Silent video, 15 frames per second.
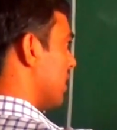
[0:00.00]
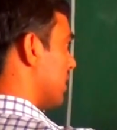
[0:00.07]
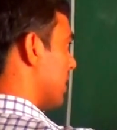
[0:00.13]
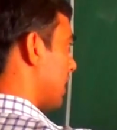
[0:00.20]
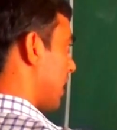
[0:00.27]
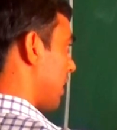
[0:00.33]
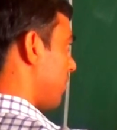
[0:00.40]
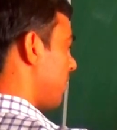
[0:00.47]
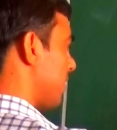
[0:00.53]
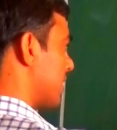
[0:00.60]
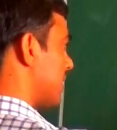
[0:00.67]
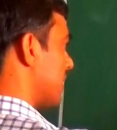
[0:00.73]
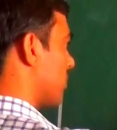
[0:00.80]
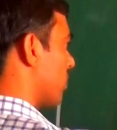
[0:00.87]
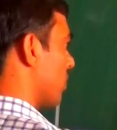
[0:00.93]
Then fx
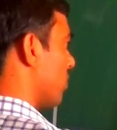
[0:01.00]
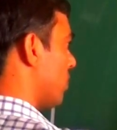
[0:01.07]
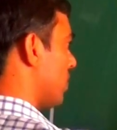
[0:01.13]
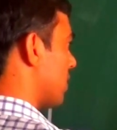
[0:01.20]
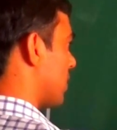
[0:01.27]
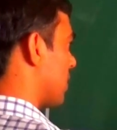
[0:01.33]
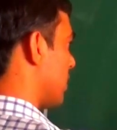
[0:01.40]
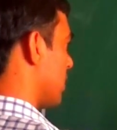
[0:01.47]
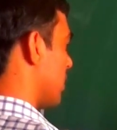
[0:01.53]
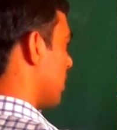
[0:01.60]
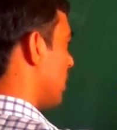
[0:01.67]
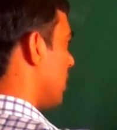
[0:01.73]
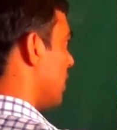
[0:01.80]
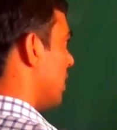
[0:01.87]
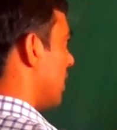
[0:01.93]
equal what?
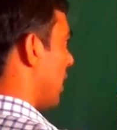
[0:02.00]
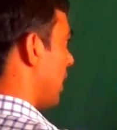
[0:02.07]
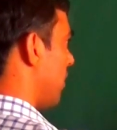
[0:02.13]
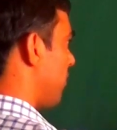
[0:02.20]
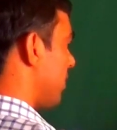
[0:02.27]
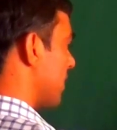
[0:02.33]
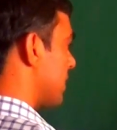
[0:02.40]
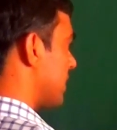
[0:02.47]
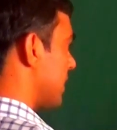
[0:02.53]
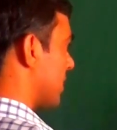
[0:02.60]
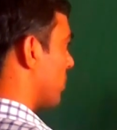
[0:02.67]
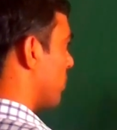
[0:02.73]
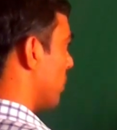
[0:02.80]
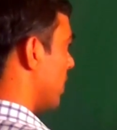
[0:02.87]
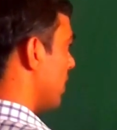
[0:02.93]
Fx
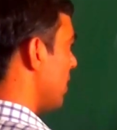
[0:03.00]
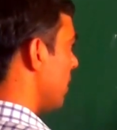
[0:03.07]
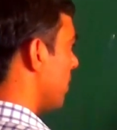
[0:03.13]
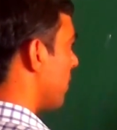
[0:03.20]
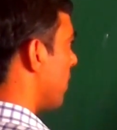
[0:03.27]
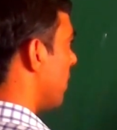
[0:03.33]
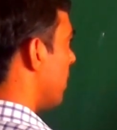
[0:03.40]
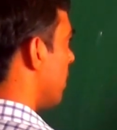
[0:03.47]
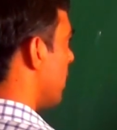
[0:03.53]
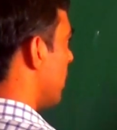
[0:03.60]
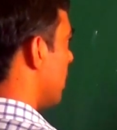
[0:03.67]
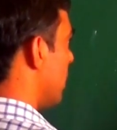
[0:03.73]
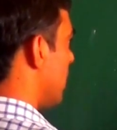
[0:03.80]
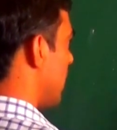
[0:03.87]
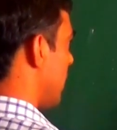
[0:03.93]
equal
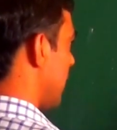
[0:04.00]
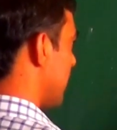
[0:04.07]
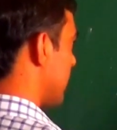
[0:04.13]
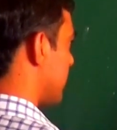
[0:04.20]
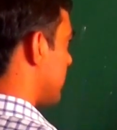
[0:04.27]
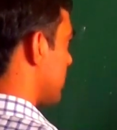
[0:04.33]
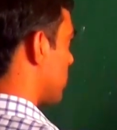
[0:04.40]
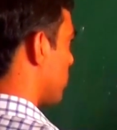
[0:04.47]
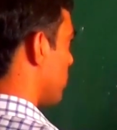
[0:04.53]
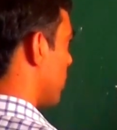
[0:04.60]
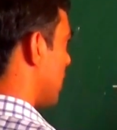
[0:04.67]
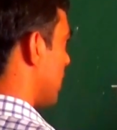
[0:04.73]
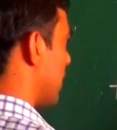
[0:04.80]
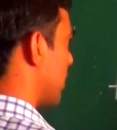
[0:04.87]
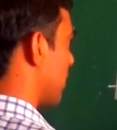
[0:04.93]
x
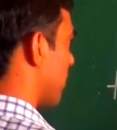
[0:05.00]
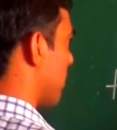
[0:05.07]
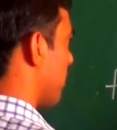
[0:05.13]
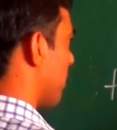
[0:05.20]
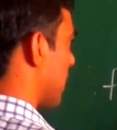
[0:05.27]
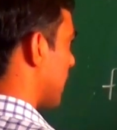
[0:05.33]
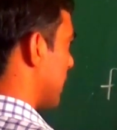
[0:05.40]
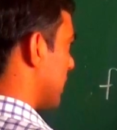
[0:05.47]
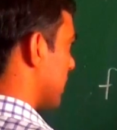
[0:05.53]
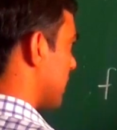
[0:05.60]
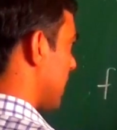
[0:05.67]
square minus